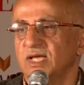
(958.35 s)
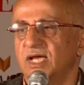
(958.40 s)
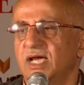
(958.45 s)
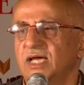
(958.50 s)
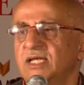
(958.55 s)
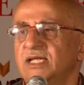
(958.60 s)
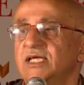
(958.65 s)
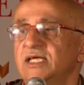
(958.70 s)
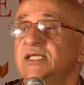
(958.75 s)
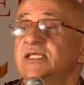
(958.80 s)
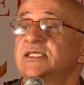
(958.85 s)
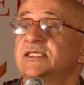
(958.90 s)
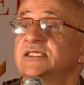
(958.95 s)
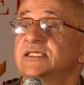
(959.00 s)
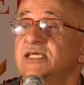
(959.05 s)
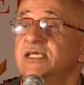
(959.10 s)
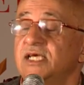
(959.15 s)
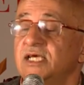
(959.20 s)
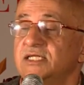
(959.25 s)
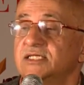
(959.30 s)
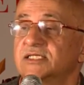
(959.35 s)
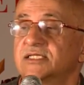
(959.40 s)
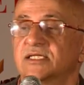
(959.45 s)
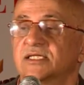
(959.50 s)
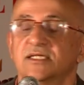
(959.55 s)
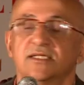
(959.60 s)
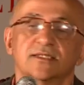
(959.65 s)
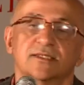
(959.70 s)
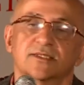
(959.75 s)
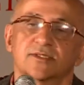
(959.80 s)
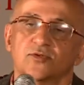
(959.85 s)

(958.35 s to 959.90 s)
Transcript: And it changed things